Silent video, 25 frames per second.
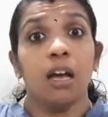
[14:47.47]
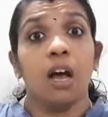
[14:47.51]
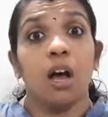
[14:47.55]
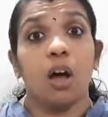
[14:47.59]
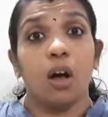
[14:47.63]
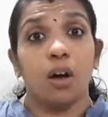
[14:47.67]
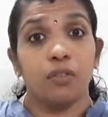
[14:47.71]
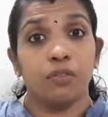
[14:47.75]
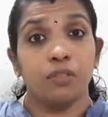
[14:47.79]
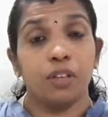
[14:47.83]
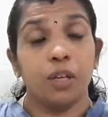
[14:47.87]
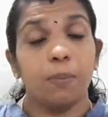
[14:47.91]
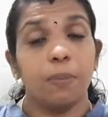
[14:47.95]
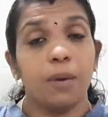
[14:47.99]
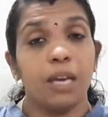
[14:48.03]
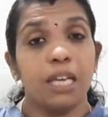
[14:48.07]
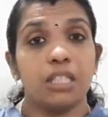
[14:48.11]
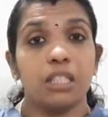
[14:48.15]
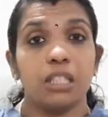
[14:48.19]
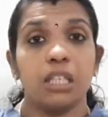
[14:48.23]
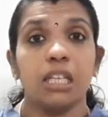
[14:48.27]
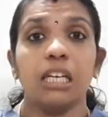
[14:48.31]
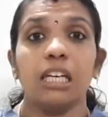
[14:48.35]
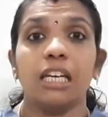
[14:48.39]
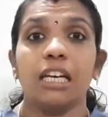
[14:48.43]
of the
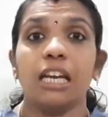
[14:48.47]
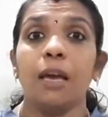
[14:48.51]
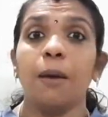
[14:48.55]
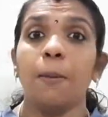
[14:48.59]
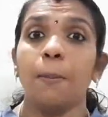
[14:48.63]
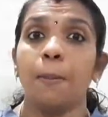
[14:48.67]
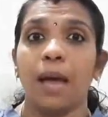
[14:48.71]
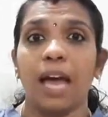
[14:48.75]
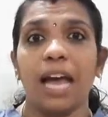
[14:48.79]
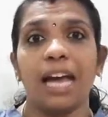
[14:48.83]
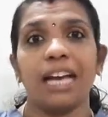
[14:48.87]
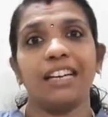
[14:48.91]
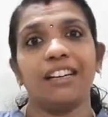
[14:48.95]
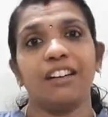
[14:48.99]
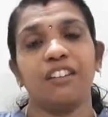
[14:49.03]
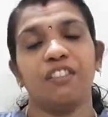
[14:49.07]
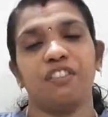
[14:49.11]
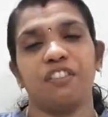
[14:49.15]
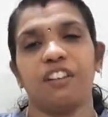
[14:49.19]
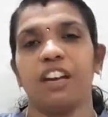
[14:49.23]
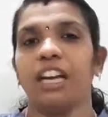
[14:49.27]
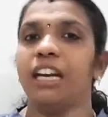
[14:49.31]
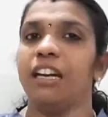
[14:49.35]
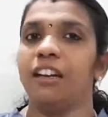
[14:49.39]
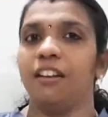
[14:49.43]
patient in a
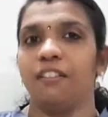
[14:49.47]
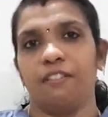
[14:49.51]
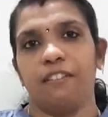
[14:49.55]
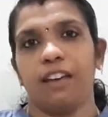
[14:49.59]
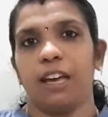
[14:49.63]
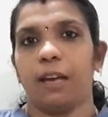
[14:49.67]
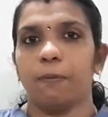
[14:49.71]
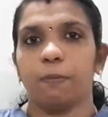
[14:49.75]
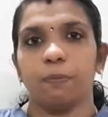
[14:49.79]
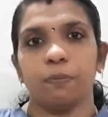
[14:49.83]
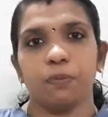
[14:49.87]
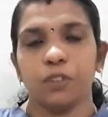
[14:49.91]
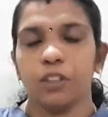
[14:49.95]
magnified way.